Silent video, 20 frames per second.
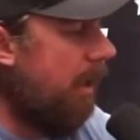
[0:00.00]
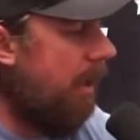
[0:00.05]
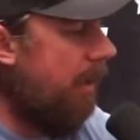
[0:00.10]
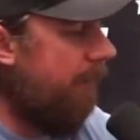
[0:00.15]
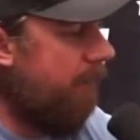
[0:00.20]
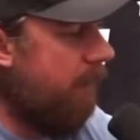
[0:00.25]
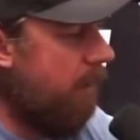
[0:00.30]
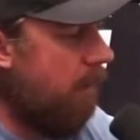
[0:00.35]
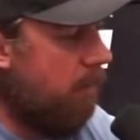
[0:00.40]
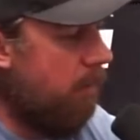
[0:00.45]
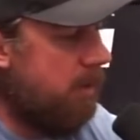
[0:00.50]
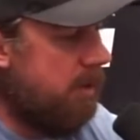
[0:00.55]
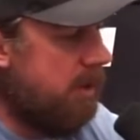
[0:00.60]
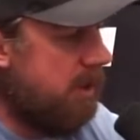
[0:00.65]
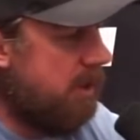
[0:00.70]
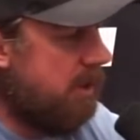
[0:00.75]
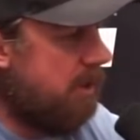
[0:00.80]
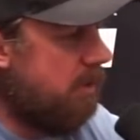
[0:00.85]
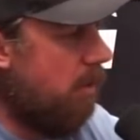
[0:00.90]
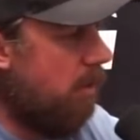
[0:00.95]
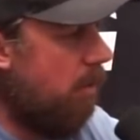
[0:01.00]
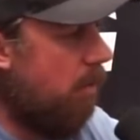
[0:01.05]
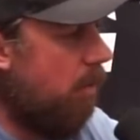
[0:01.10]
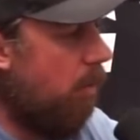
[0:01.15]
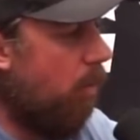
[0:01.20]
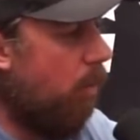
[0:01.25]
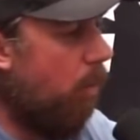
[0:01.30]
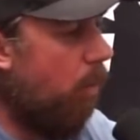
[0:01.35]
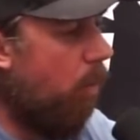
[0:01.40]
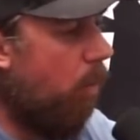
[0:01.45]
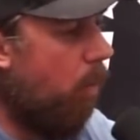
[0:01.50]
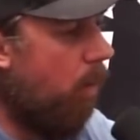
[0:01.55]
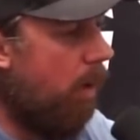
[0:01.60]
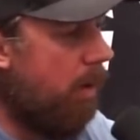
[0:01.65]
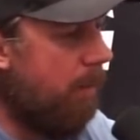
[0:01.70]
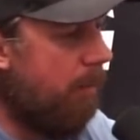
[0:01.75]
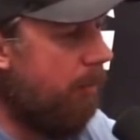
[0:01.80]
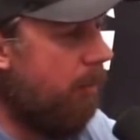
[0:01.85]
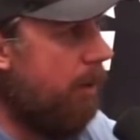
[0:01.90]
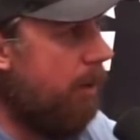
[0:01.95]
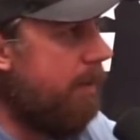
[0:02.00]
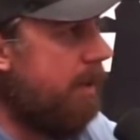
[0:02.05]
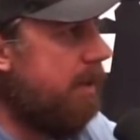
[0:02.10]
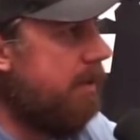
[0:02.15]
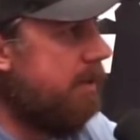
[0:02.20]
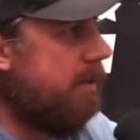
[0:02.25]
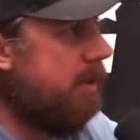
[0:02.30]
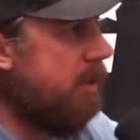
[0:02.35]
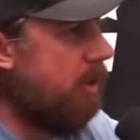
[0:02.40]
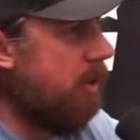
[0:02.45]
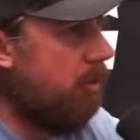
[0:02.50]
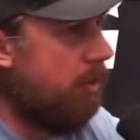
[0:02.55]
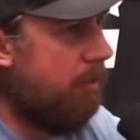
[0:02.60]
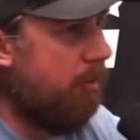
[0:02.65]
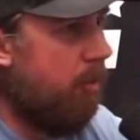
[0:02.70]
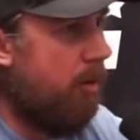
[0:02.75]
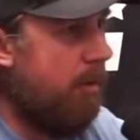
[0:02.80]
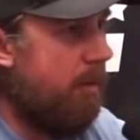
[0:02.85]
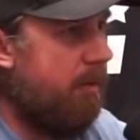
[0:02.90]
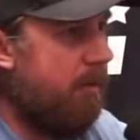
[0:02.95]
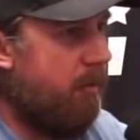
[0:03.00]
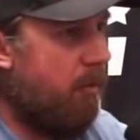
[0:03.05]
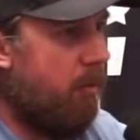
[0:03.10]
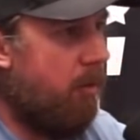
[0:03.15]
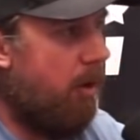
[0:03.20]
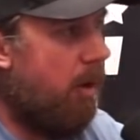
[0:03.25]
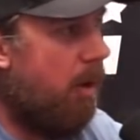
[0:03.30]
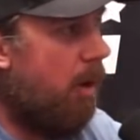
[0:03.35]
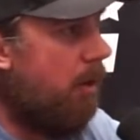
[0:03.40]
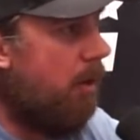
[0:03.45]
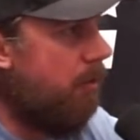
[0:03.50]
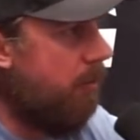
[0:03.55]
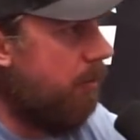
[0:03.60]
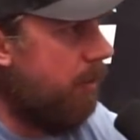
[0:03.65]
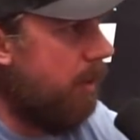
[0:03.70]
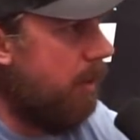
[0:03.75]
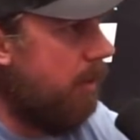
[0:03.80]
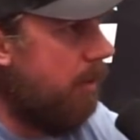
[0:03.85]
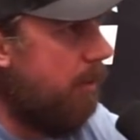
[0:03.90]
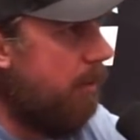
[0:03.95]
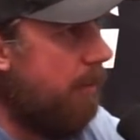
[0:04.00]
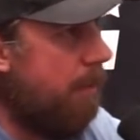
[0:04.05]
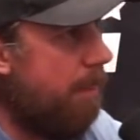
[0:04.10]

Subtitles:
if it was 1 deployment, 0 deployments, or 100,